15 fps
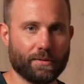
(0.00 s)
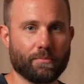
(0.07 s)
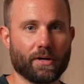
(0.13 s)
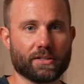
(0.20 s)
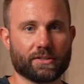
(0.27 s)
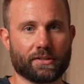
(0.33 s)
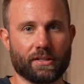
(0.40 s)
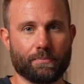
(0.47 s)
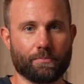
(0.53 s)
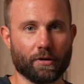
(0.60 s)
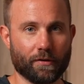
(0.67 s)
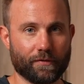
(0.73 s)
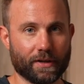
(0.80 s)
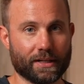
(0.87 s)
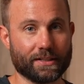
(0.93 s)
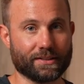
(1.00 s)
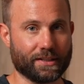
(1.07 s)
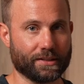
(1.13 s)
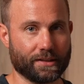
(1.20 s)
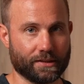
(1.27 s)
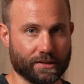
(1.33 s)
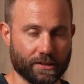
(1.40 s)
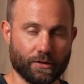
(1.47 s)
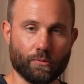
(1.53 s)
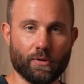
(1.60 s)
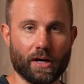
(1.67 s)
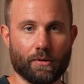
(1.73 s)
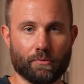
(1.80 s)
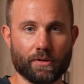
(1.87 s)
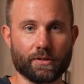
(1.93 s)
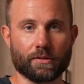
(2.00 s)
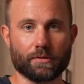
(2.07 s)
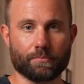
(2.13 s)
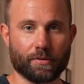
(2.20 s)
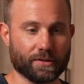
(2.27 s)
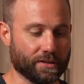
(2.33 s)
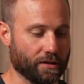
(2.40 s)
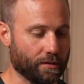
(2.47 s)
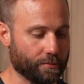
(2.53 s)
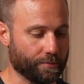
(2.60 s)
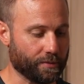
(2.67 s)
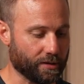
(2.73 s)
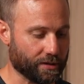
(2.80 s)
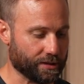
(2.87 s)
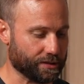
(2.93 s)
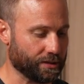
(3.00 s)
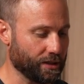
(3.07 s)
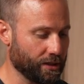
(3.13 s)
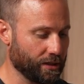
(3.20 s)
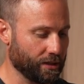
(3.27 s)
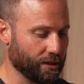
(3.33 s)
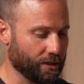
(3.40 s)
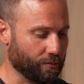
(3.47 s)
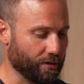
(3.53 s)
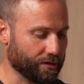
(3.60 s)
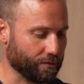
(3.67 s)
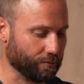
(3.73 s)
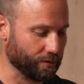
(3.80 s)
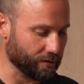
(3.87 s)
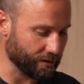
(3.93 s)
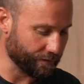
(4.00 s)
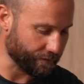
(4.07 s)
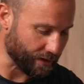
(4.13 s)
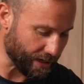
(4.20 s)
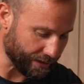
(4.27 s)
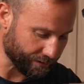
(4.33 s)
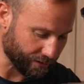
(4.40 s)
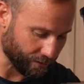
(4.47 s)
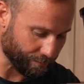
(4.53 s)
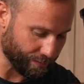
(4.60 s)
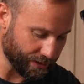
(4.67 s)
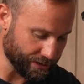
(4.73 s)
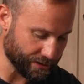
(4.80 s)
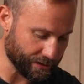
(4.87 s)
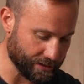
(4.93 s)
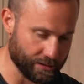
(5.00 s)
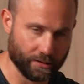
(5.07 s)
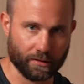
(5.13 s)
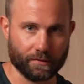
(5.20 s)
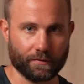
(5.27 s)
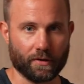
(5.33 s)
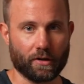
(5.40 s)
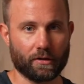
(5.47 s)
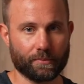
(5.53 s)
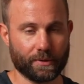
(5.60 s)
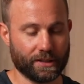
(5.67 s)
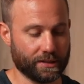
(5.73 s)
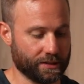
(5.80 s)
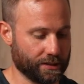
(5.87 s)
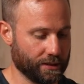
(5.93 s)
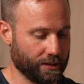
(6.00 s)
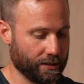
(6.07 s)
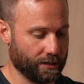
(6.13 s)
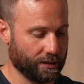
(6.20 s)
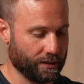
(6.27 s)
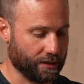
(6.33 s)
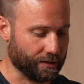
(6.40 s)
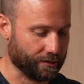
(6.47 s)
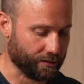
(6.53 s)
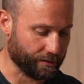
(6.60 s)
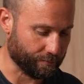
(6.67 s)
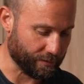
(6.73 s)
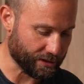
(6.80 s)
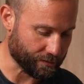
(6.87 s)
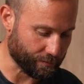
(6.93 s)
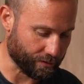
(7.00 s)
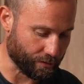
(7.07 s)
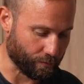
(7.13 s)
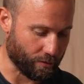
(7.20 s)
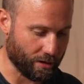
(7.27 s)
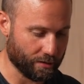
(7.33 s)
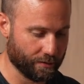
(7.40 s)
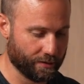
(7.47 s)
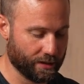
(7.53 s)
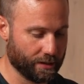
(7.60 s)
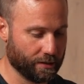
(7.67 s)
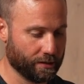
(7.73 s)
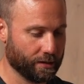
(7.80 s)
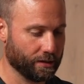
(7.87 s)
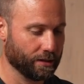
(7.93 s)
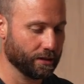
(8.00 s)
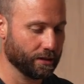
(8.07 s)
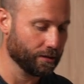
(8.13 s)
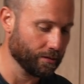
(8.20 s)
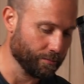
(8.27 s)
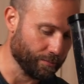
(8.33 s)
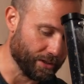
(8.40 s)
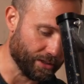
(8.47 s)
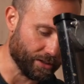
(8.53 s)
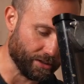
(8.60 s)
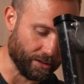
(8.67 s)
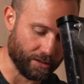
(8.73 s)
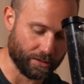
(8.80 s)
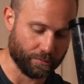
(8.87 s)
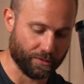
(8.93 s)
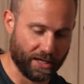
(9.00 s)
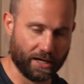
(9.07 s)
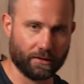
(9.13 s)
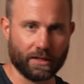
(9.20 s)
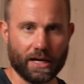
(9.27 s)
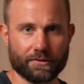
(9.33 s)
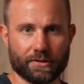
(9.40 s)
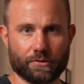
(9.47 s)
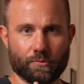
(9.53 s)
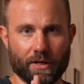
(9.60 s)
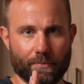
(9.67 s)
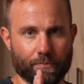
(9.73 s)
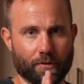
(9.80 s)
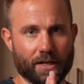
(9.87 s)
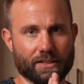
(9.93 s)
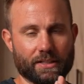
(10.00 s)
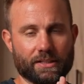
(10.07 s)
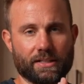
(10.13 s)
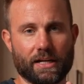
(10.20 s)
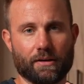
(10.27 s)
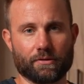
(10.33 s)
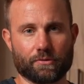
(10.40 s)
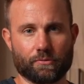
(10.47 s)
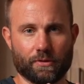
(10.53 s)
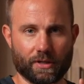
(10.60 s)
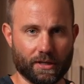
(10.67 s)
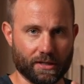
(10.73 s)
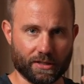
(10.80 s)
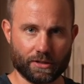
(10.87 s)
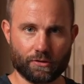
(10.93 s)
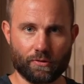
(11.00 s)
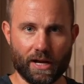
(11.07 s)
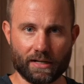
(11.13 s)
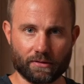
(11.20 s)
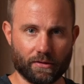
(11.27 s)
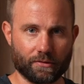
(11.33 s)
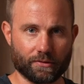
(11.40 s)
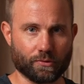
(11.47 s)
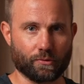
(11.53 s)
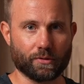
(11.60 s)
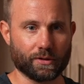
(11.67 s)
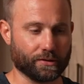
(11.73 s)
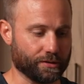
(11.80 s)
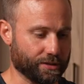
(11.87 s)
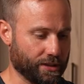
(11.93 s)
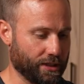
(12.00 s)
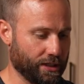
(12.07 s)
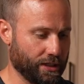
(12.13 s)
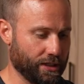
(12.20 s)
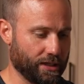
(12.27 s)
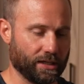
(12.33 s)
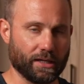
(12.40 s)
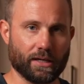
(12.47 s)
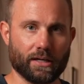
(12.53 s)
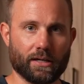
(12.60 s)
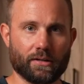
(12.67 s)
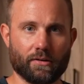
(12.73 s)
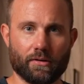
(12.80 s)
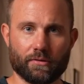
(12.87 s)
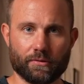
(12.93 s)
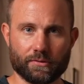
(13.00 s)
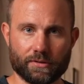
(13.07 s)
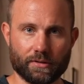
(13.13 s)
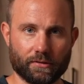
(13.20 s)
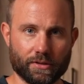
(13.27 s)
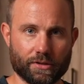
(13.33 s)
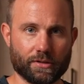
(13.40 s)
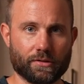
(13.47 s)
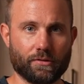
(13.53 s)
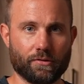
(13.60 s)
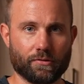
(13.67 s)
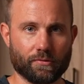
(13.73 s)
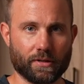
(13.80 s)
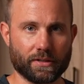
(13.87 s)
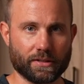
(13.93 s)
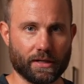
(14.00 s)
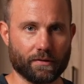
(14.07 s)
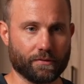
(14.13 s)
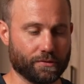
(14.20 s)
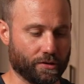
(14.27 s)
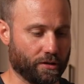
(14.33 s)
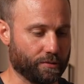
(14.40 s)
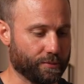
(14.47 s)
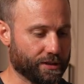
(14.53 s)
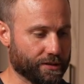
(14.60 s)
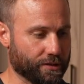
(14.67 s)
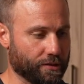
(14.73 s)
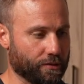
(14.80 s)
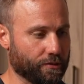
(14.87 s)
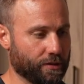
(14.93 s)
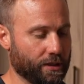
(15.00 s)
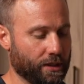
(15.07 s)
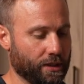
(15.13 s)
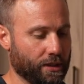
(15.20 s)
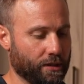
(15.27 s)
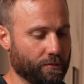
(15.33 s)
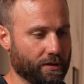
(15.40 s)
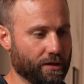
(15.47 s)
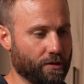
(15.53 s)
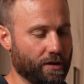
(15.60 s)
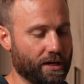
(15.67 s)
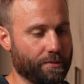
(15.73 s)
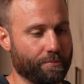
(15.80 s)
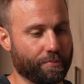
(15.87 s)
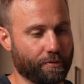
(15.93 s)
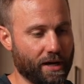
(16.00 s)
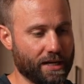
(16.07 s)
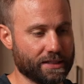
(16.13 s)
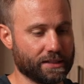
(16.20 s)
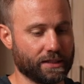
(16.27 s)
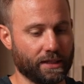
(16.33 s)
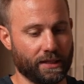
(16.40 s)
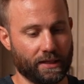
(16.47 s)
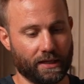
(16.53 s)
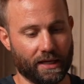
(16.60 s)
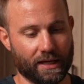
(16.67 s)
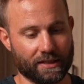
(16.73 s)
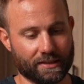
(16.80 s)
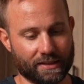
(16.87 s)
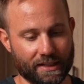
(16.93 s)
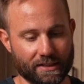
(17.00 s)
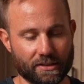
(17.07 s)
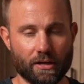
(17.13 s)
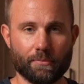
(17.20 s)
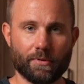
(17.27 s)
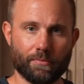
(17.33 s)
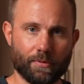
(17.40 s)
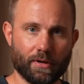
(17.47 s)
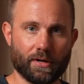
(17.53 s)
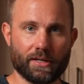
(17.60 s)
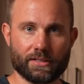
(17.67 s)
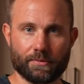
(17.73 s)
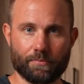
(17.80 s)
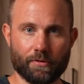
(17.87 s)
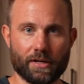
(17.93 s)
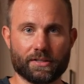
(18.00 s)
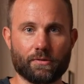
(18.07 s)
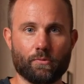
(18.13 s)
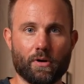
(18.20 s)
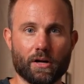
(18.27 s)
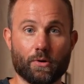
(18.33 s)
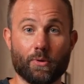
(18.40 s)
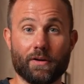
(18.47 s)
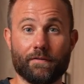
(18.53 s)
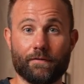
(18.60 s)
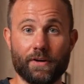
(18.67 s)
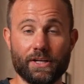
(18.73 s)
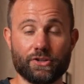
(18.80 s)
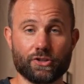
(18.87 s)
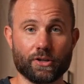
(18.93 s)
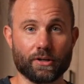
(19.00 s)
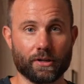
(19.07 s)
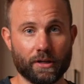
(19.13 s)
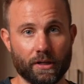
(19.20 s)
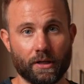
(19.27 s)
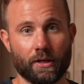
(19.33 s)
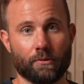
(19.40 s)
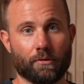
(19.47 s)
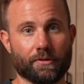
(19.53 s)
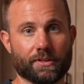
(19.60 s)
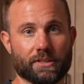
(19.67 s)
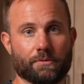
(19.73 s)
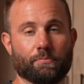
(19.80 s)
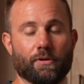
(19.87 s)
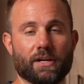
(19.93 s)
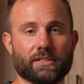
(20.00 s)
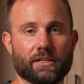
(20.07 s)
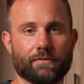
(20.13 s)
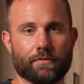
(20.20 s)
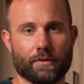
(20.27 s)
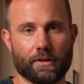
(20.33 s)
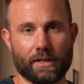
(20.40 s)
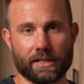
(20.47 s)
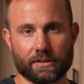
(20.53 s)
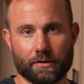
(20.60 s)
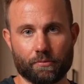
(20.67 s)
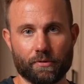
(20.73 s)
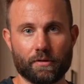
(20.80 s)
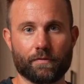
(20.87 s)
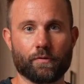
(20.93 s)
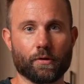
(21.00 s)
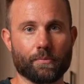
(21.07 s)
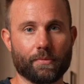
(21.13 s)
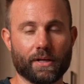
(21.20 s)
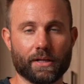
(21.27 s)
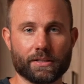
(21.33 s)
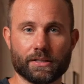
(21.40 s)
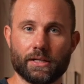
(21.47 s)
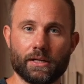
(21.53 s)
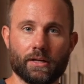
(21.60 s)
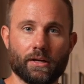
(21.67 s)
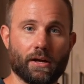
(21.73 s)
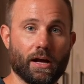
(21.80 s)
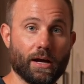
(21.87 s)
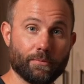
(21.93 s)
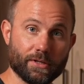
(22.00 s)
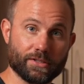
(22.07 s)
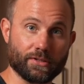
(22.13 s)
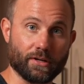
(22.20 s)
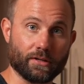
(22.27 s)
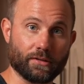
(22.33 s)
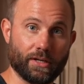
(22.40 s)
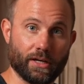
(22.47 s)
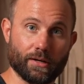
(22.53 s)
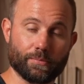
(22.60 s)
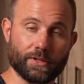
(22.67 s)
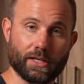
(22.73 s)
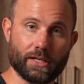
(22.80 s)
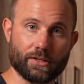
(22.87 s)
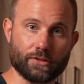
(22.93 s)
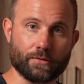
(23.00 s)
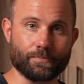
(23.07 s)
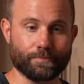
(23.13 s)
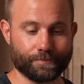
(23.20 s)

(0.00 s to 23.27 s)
much the perfect consistency you want when you're pressing almond milk. Is you want the really fine little pieces of almonds and then mix with the water there, because what that allows is when it presses now, it's really going to extract all those oils and all those delicious nutrients out of those almonds. So we can go ahead and press. And since Hummingbird is a press and walk away feature, well, this is pressing for the next 3 to 4 minutes. I'm going to start cleaning up in the kitchen.